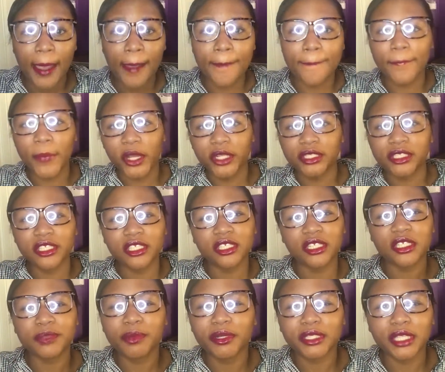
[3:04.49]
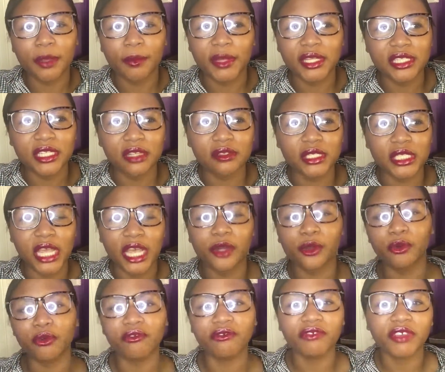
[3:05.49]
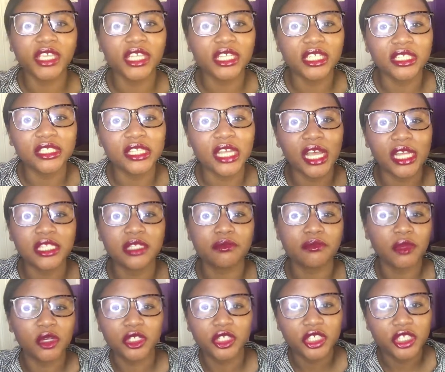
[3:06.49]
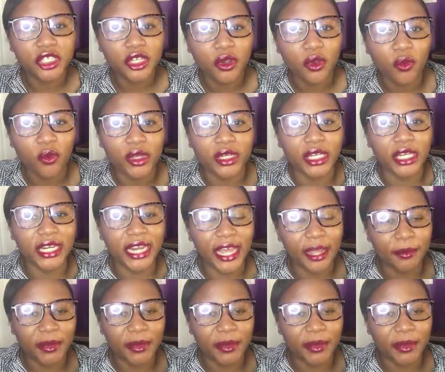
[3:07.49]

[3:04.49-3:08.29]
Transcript: but to just protect myself so I don't feel it as much when they die.